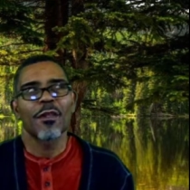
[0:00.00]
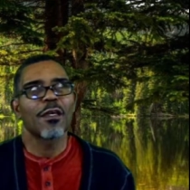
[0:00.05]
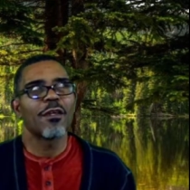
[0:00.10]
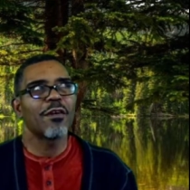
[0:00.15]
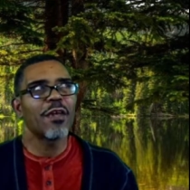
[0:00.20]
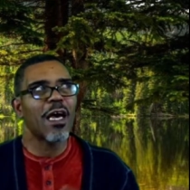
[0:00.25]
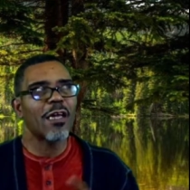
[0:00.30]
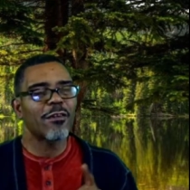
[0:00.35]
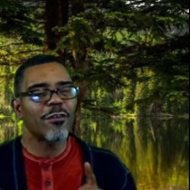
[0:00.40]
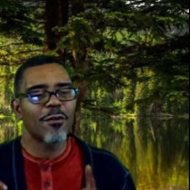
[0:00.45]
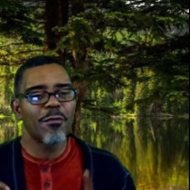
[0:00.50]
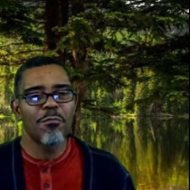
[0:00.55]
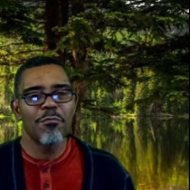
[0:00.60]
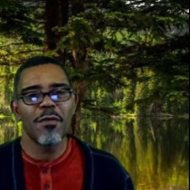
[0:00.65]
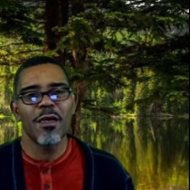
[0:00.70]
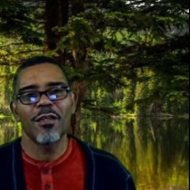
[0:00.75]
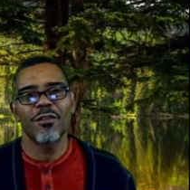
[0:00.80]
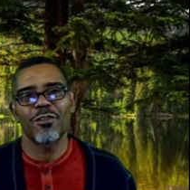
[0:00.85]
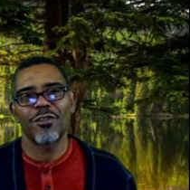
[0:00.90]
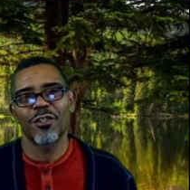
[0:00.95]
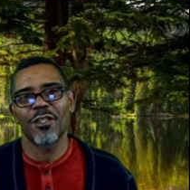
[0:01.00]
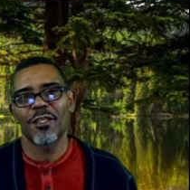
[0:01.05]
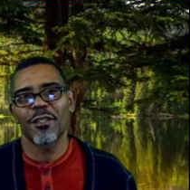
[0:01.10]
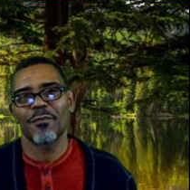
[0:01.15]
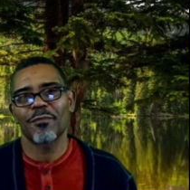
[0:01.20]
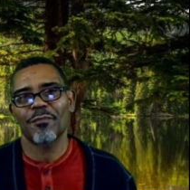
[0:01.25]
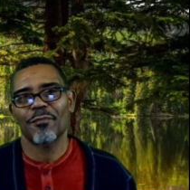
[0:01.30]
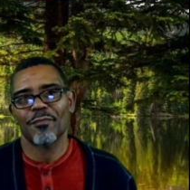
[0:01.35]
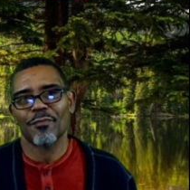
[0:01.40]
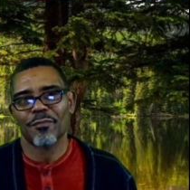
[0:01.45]
not to
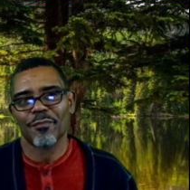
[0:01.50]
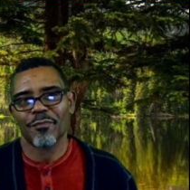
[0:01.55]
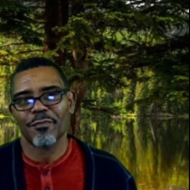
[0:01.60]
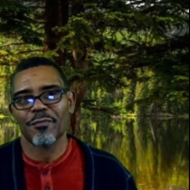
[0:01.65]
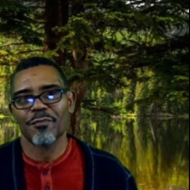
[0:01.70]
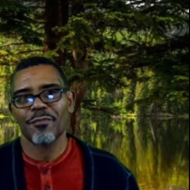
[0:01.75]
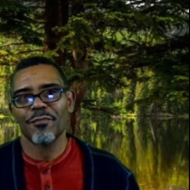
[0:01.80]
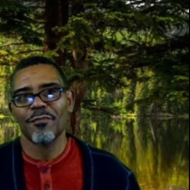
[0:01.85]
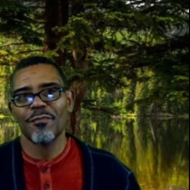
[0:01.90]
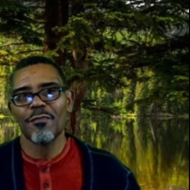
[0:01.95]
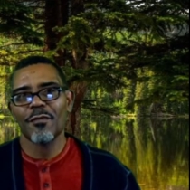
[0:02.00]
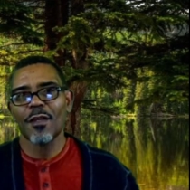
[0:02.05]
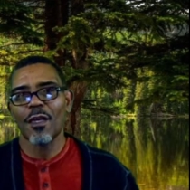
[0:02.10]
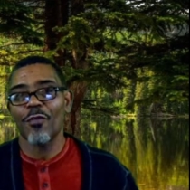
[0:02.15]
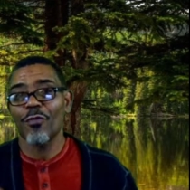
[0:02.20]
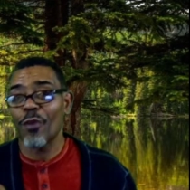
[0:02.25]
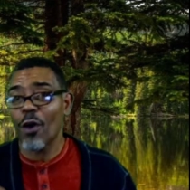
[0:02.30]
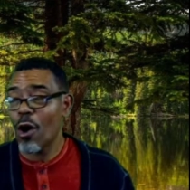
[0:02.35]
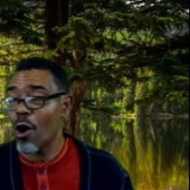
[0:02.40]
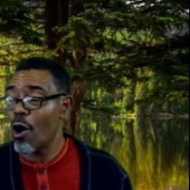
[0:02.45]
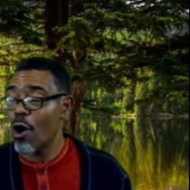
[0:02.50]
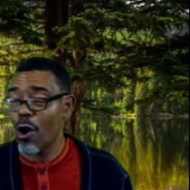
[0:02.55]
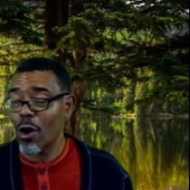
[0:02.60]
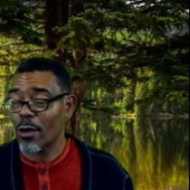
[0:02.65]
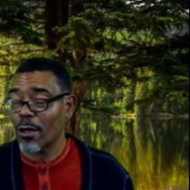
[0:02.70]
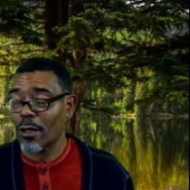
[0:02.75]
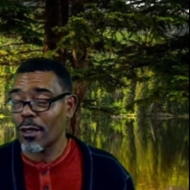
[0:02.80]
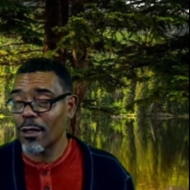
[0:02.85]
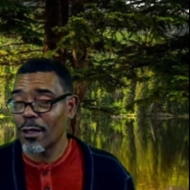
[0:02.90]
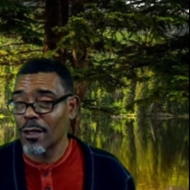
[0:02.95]
mention the
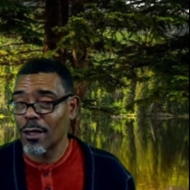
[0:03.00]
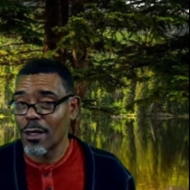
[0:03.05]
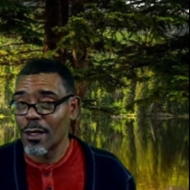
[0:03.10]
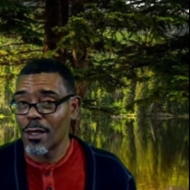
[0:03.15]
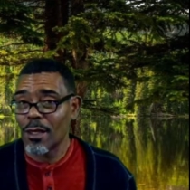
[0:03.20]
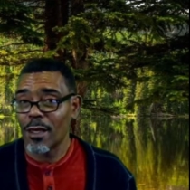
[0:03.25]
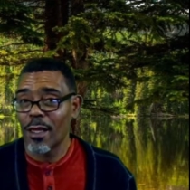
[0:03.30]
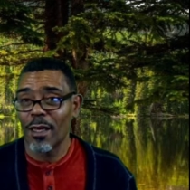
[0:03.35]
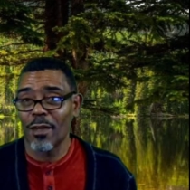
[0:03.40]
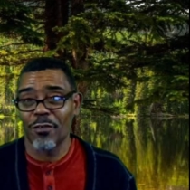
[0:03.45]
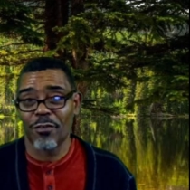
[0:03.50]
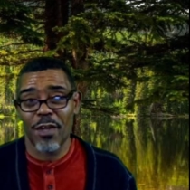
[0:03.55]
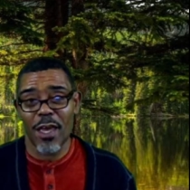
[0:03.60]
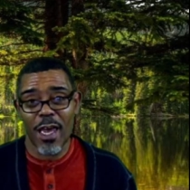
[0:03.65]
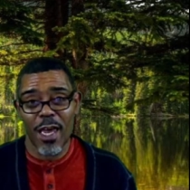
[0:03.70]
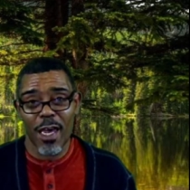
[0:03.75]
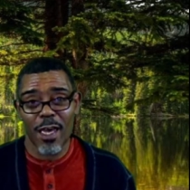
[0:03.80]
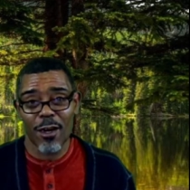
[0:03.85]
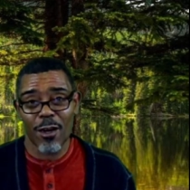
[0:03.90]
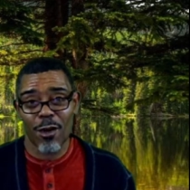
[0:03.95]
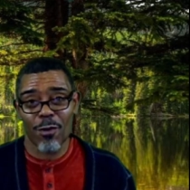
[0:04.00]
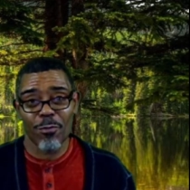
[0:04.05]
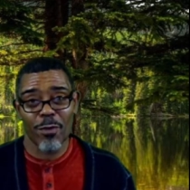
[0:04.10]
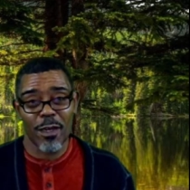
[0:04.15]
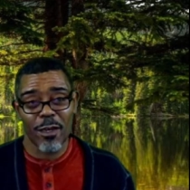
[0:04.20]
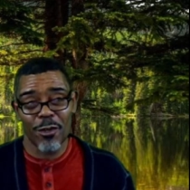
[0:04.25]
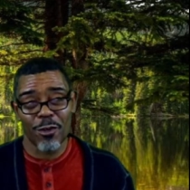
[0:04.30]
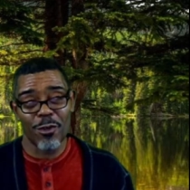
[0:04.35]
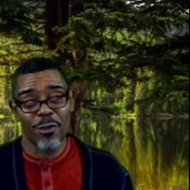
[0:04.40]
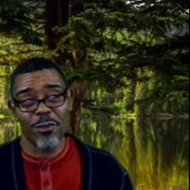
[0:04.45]
hawk. And dad
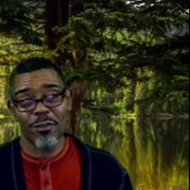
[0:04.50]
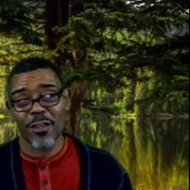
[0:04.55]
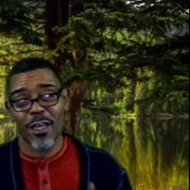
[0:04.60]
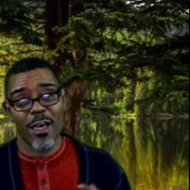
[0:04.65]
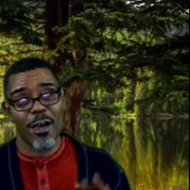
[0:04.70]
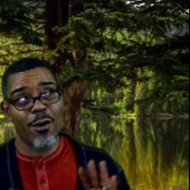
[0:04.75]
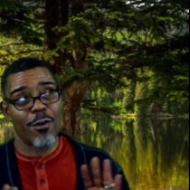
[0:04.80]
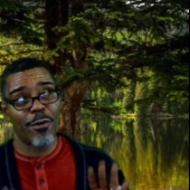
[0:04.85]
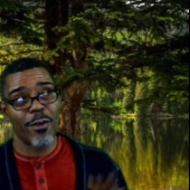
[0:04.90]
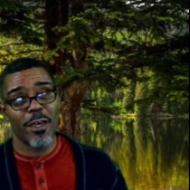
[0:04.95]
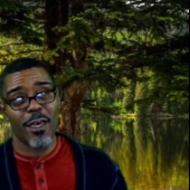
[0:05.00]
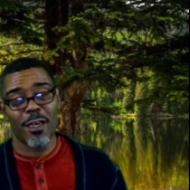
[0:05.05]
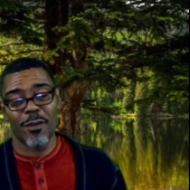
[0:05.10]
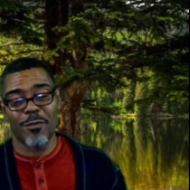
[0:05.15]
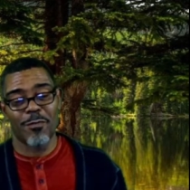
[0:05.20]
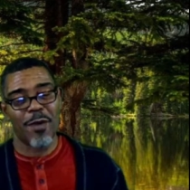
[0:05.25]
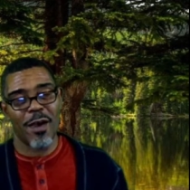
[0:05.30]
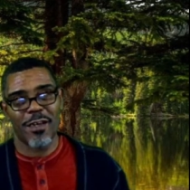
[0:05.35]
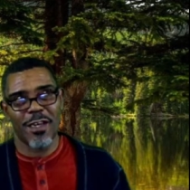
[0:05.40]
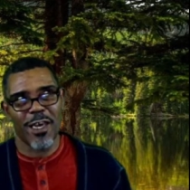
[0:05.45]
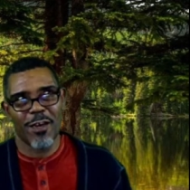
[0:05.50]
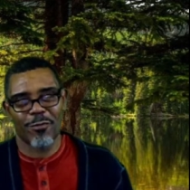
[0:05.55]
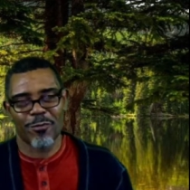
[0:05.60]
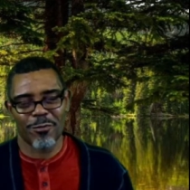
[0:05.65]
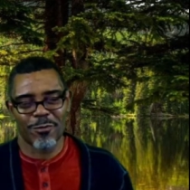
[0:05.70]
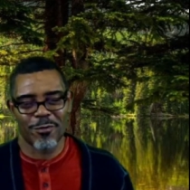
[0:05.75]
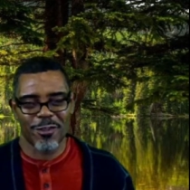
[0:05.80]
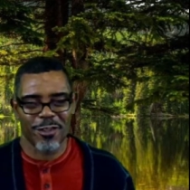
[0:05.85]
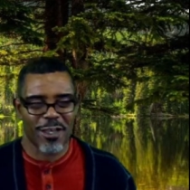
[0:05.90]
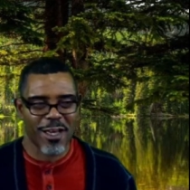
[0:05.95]
already knew, was like, oh yeah, my dad
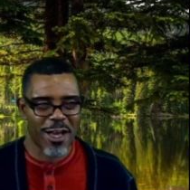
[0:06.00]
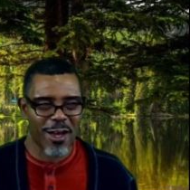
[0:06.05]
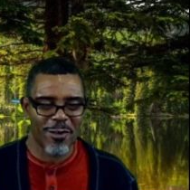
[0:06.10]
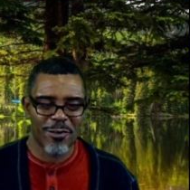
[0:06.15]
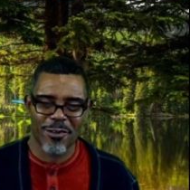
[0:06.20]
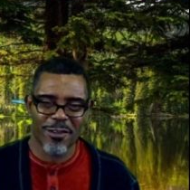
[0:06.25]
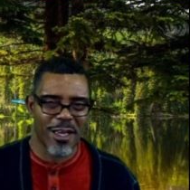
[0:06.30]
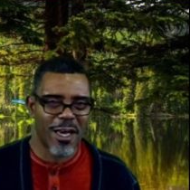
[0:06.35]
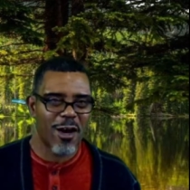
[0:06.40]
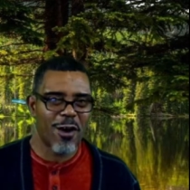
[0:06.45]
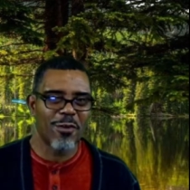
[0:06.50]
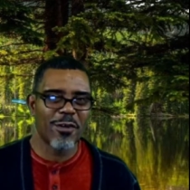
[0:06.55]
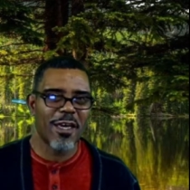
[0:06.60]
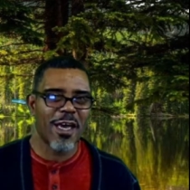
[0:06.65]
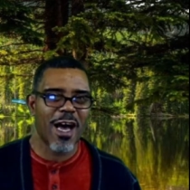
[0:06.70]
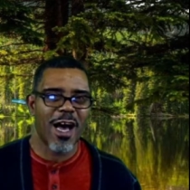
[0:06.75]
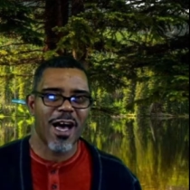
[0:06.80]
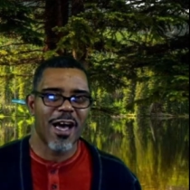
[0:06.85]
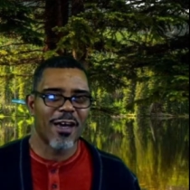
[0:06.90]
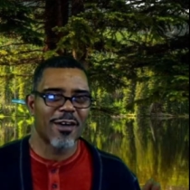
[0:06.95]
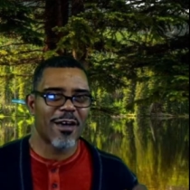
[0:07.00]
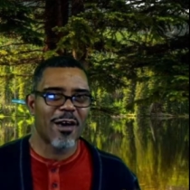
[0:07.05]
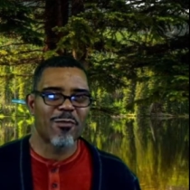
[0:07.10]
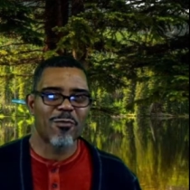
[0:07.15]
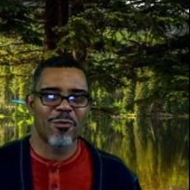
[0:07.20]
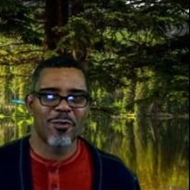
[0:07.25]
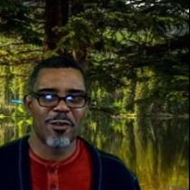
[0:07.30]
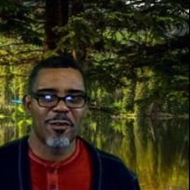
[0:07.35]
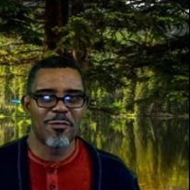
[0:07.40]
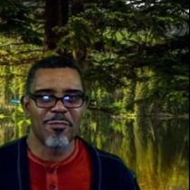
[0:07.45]
from Chicago, he was like, oh yeah, I, I
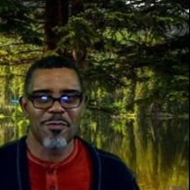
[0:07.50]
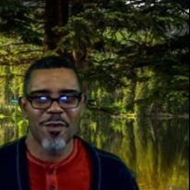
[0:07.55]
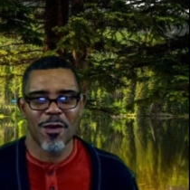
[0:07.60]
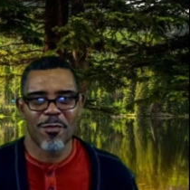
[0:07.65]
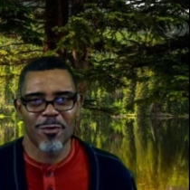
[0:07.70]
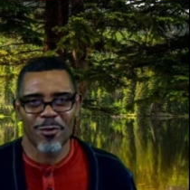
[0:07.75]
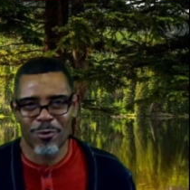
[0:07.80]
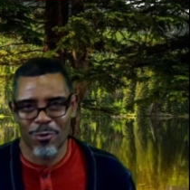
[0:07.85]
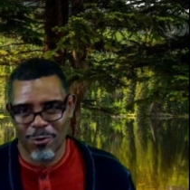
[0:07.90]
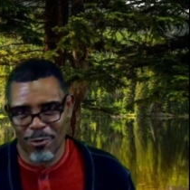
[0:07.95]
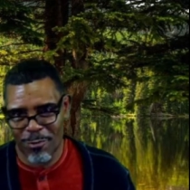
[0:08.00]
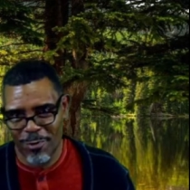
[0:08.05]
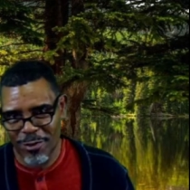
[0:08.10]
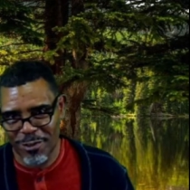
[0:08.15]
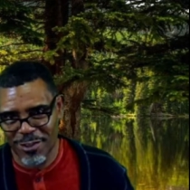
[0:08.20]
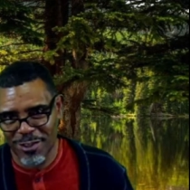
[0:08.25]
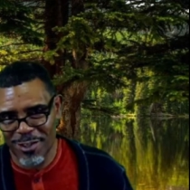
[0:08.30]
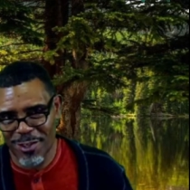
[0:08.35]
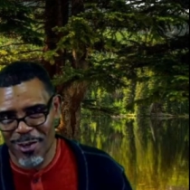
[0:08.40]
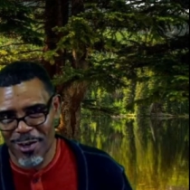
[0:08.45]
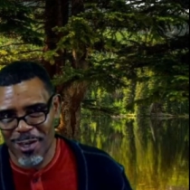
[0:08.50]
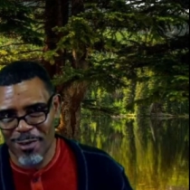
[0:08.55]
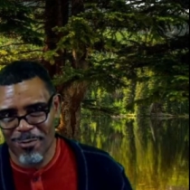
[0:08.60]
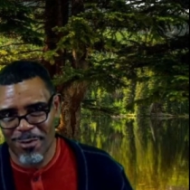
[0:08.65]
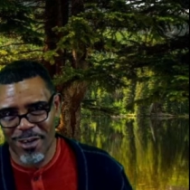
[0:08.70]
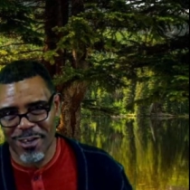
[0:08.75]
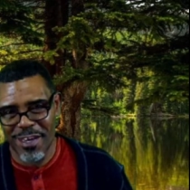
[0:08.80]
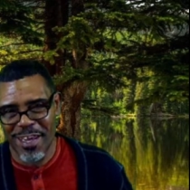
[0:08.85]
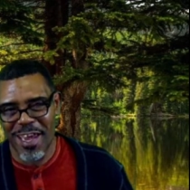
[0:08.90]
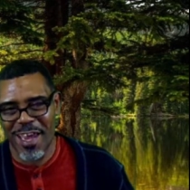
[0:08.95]
won't even be able to do it with you. You know, he wasn't